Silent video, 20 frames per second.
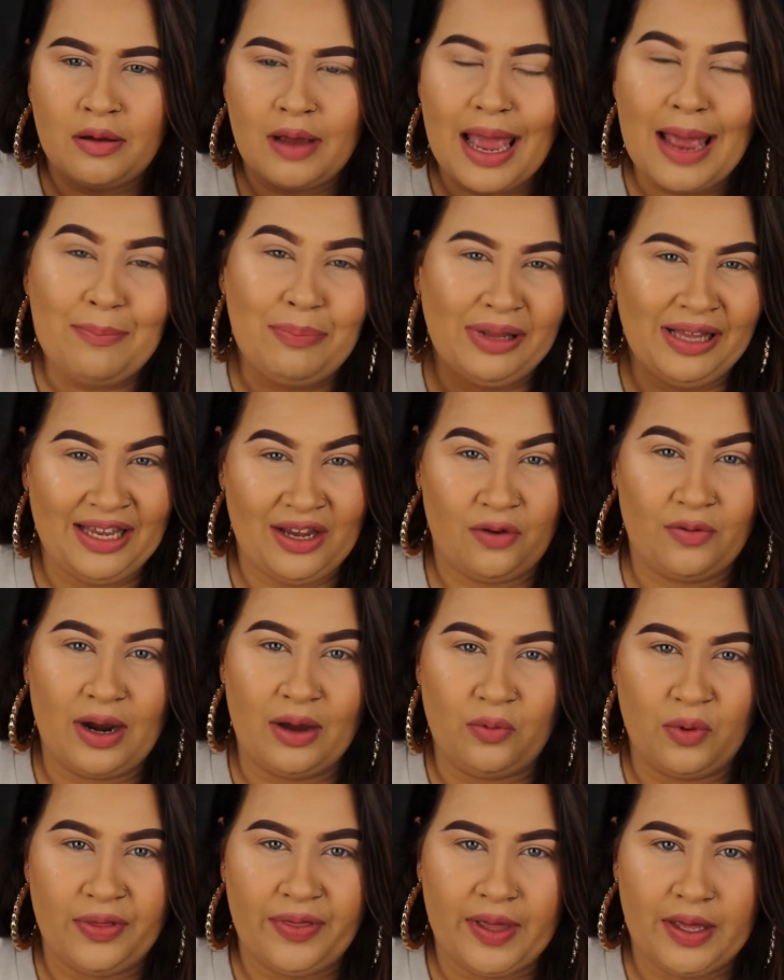and play
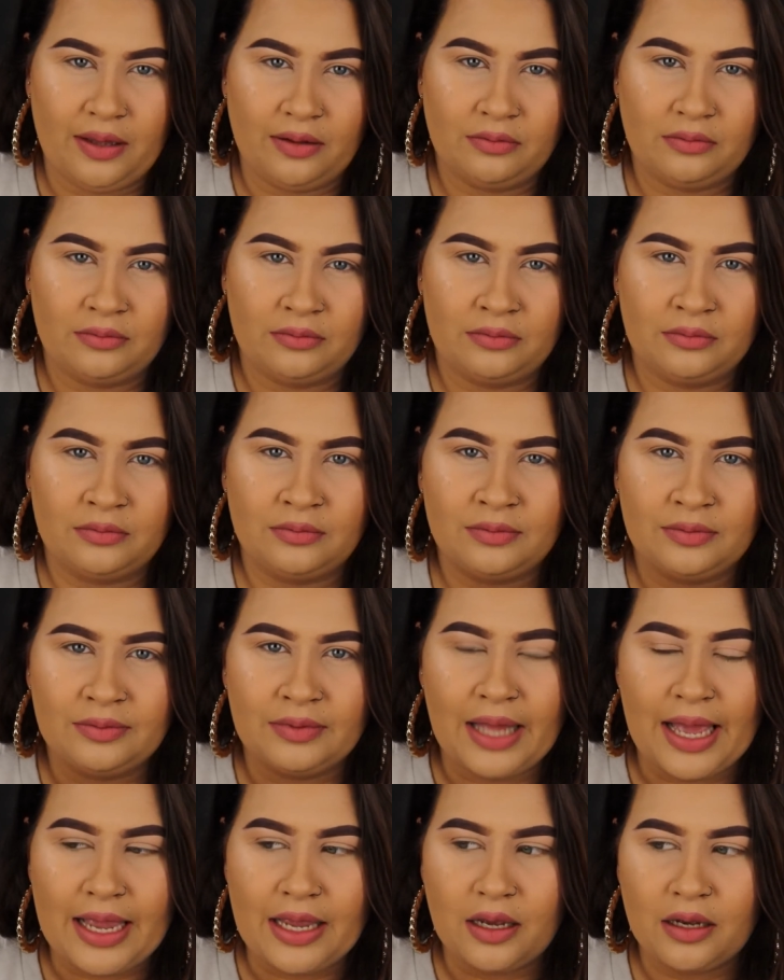around with it.
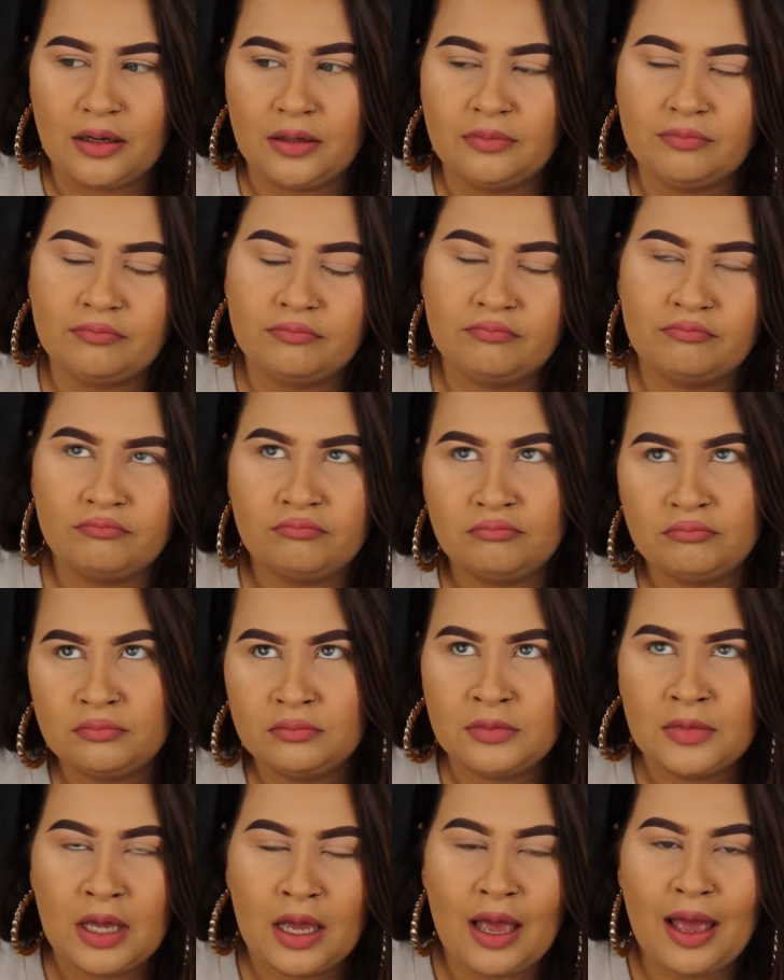Like,
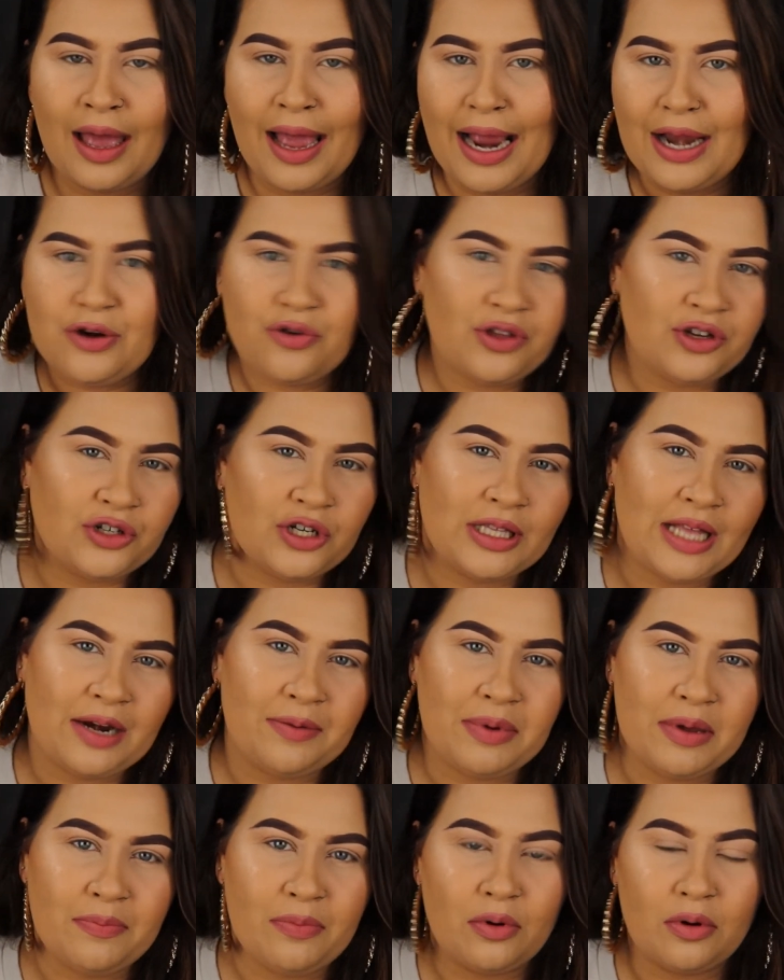I know there's a lot
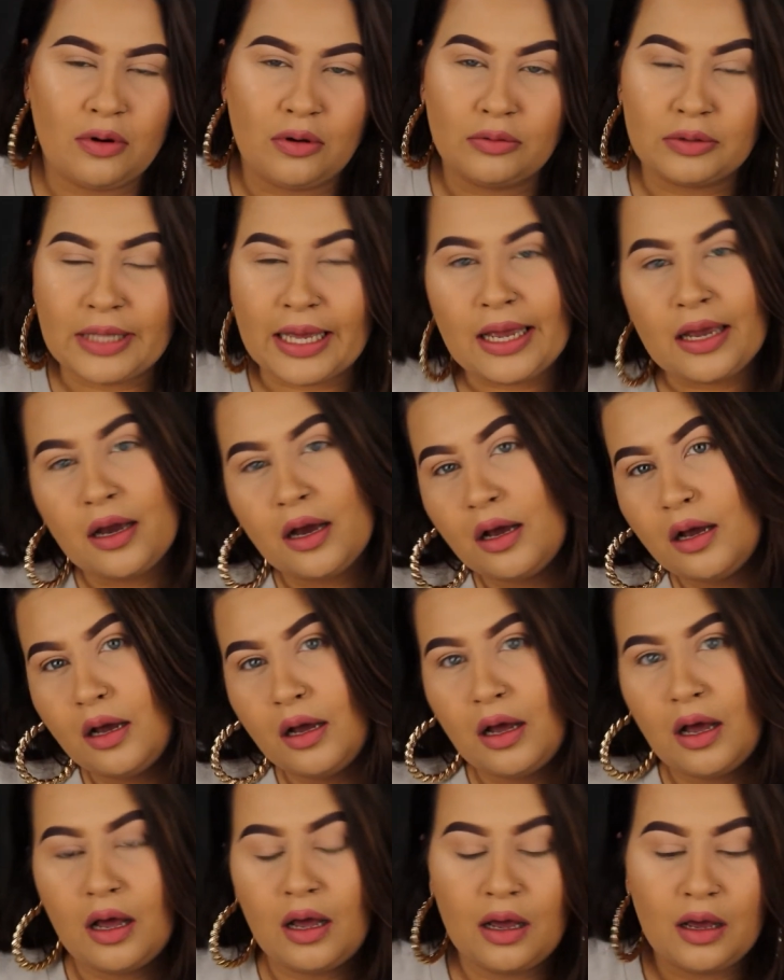of people like,
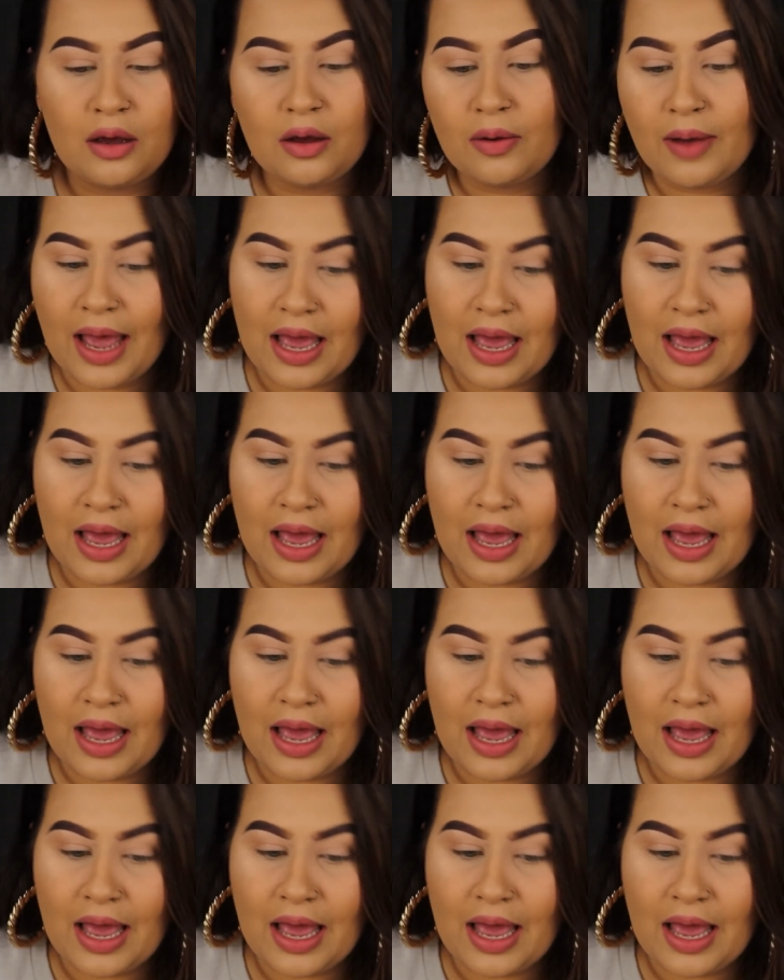oh,